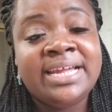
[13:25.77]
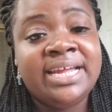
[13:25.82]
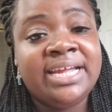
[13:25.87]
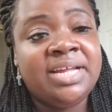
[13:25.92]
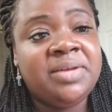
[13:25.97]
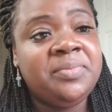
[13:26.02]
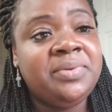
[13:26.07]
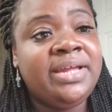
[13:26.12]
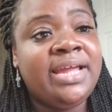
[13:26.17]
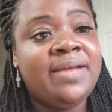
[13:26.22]

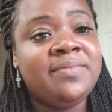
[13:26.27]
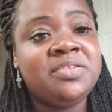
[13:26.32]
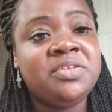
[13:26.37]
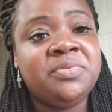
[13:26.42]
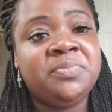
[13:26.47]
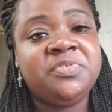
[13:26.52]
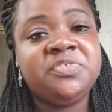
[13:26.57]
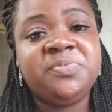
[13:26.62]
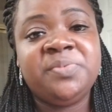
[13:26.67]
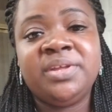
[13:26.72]
and we had
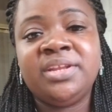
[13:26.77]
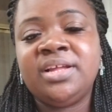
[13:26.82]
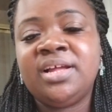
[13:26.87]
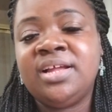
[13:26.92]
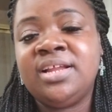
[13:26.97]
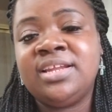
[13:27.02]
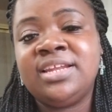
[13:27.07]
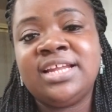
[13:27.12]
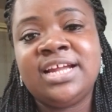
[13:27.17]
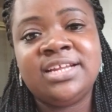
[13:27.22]
to spend a
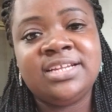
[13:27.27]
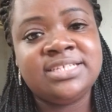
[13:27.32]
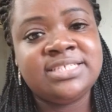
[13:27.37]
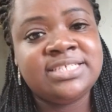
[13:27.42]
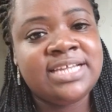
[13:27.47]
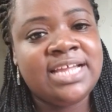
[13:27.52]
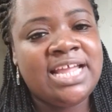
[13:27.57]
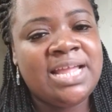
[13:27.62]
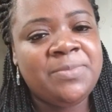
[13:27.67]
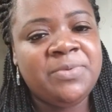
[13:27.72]
lot of
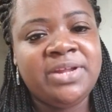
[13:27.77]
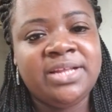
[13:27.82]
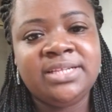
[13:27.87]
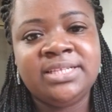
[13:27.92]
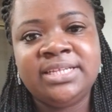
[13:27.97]
time and had